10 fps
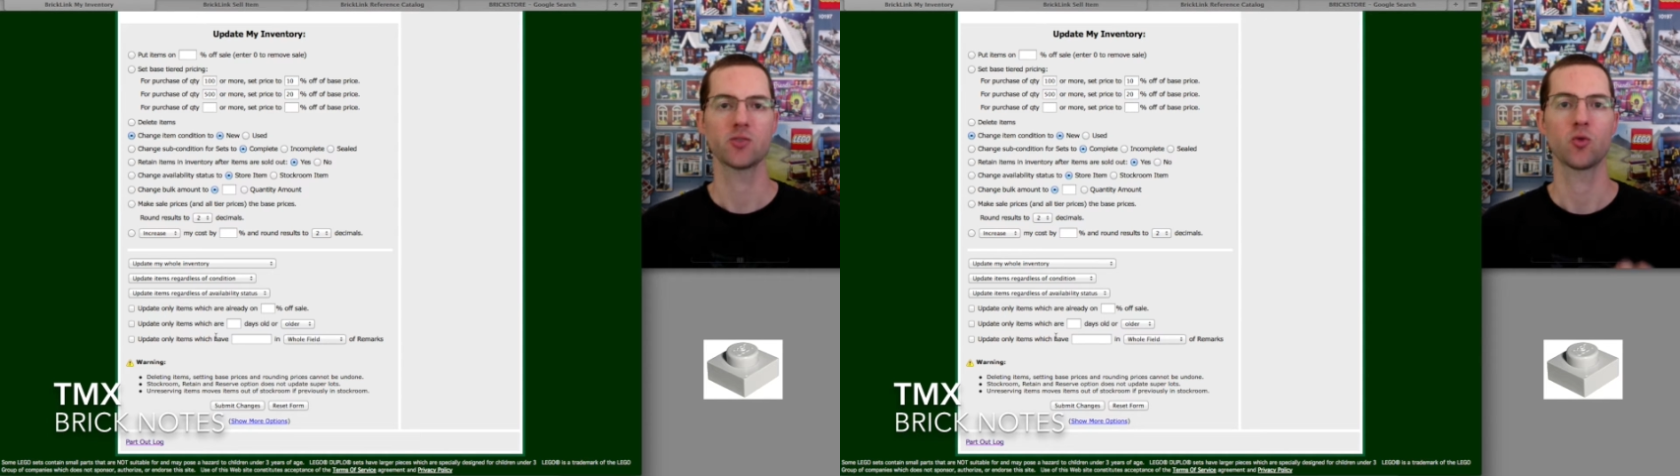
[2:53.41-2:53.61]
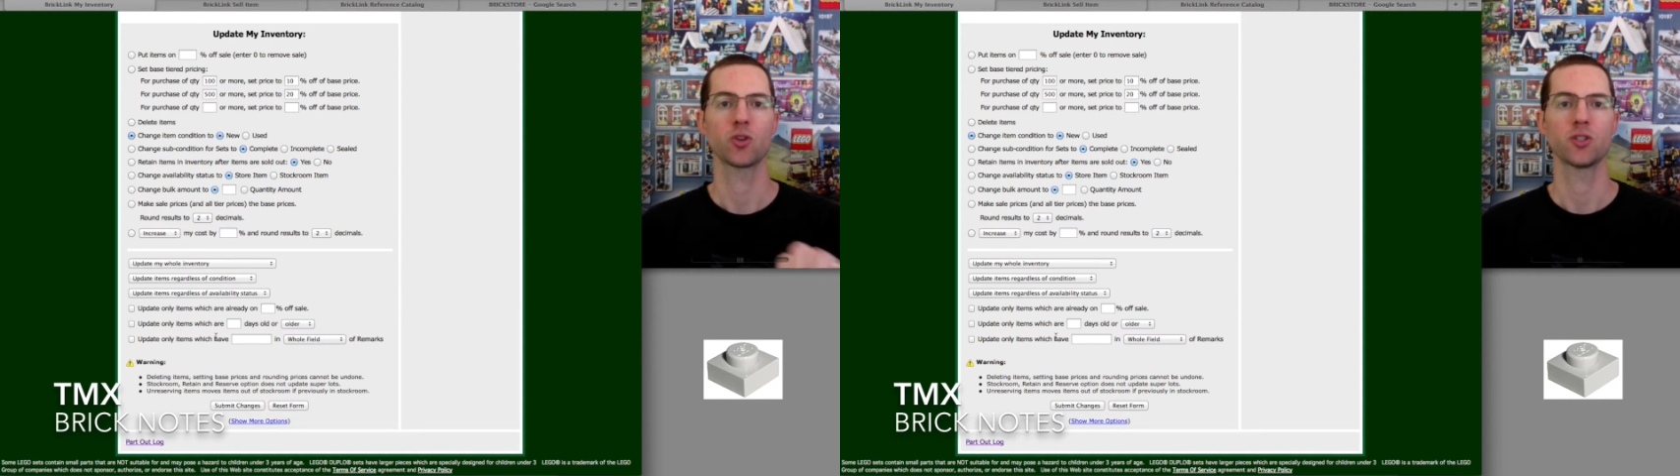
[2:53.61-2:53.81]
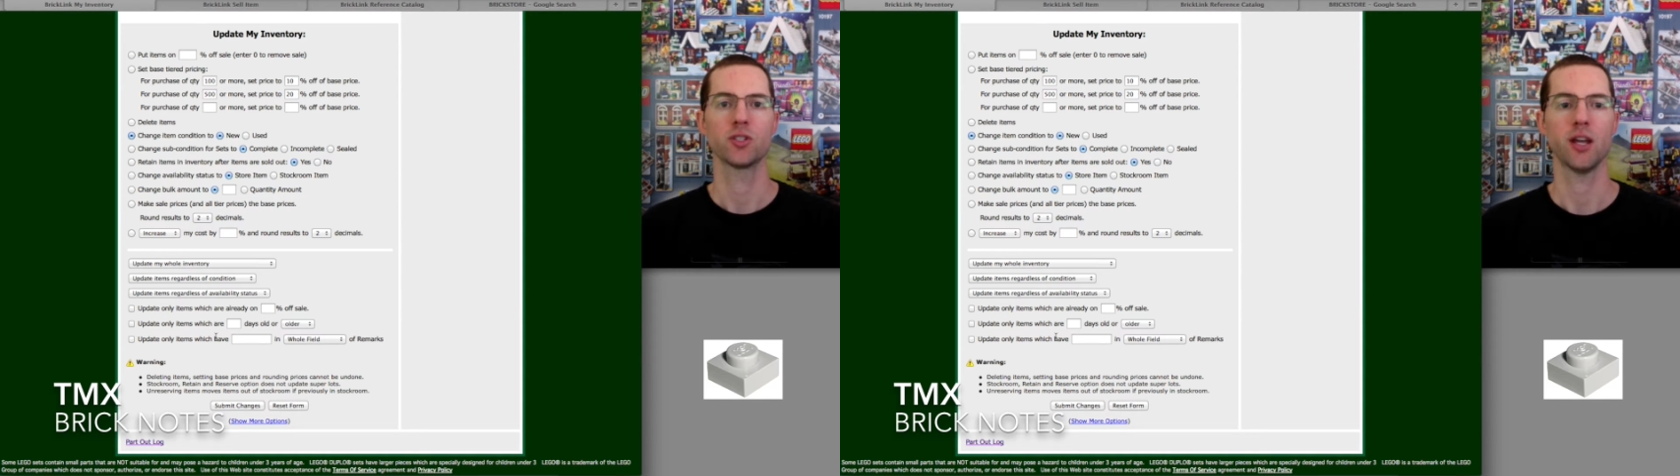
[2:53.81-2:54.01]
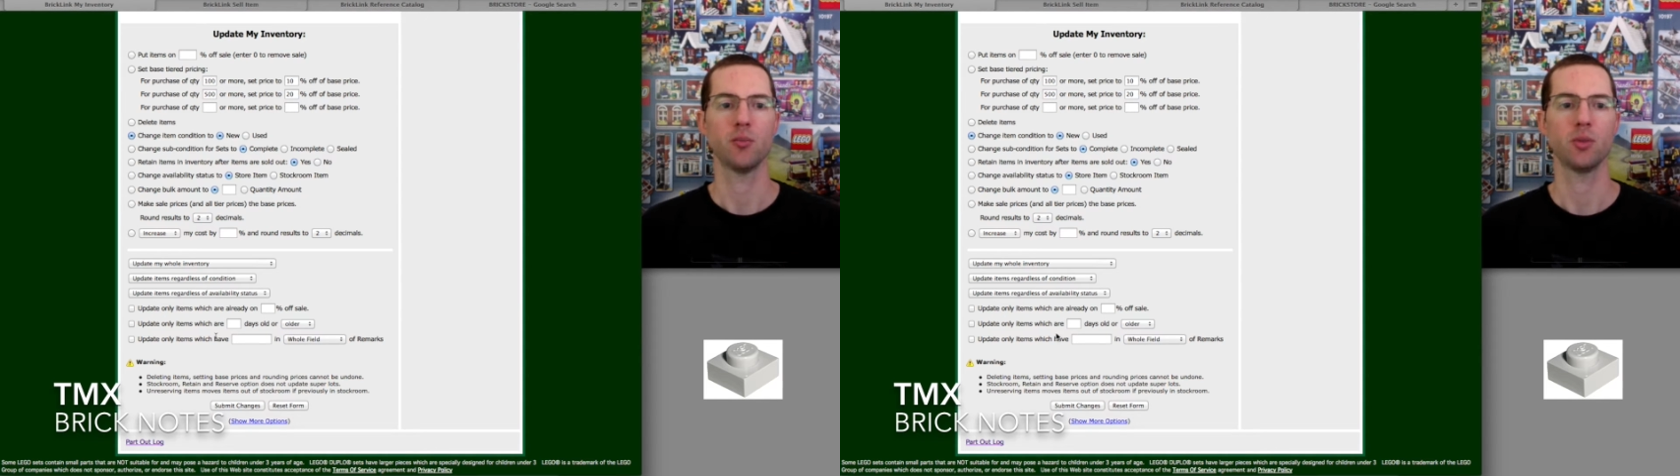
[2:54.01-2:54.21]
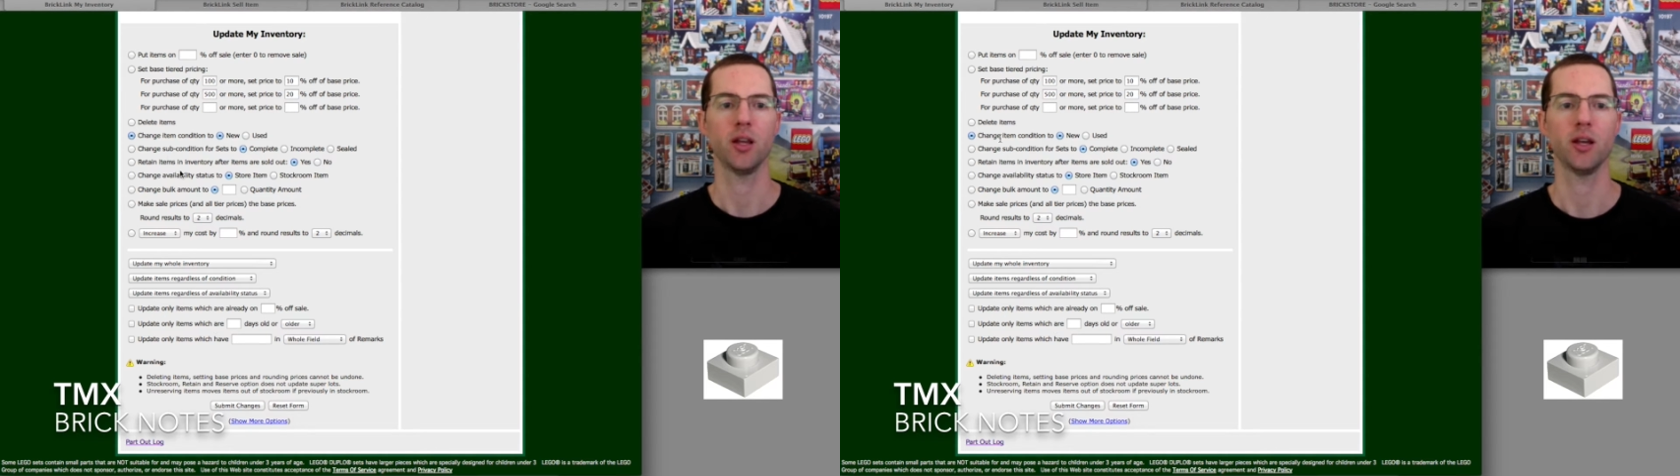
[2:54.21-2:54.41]
for it to take
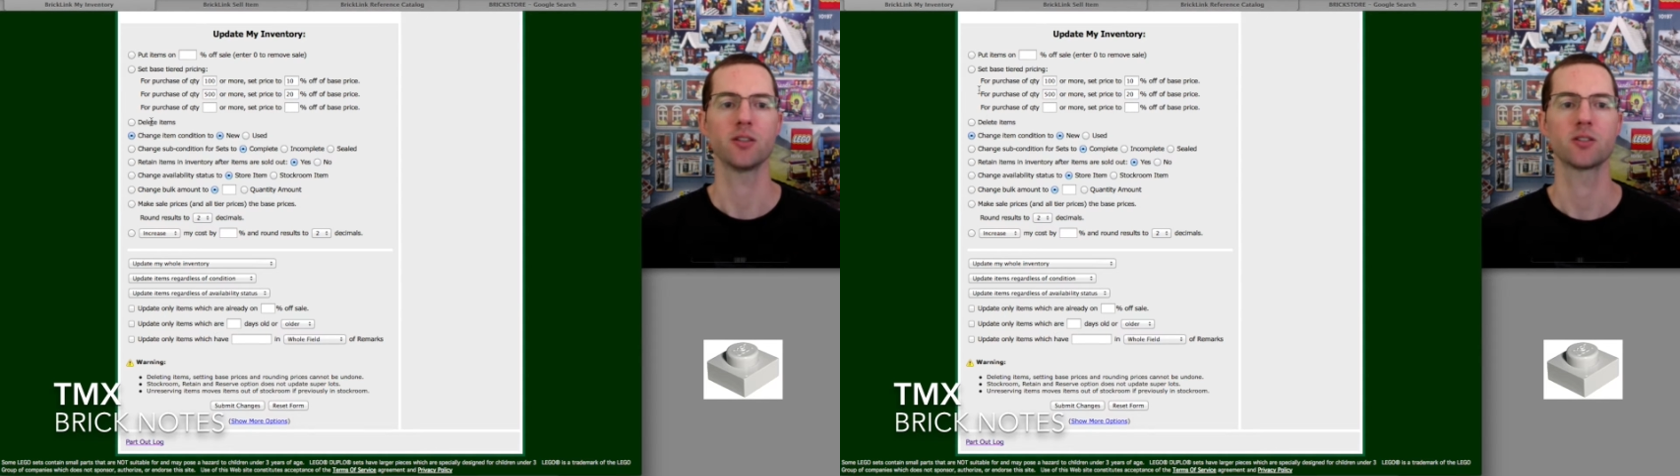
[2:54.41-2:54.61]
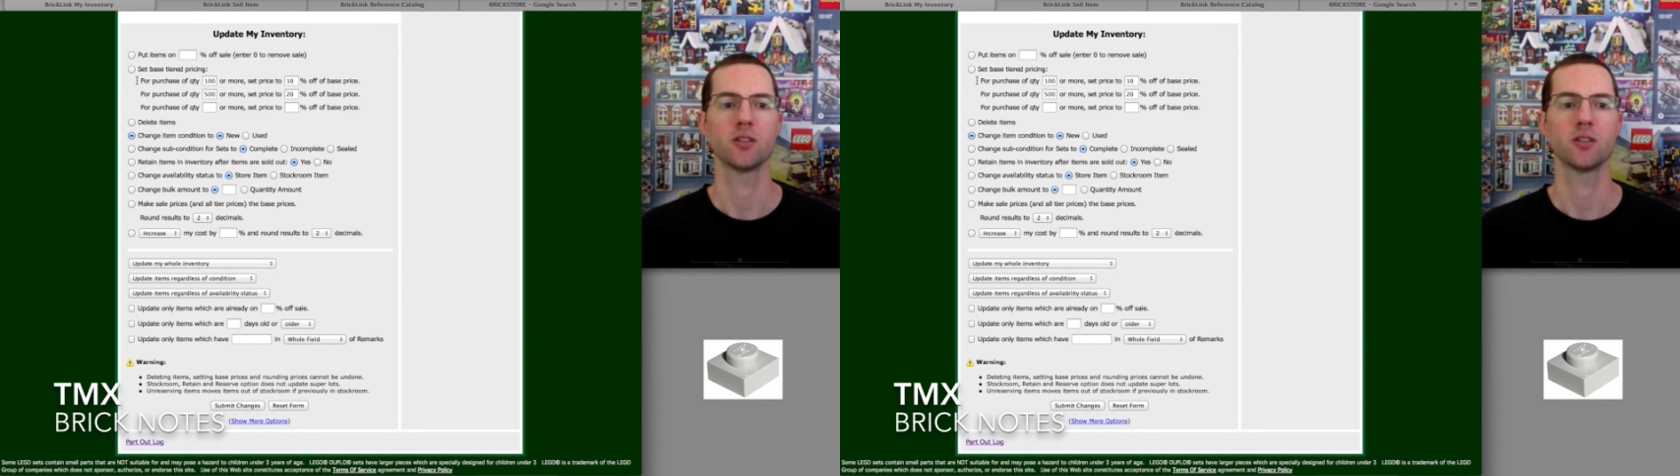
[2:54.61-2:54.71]
place.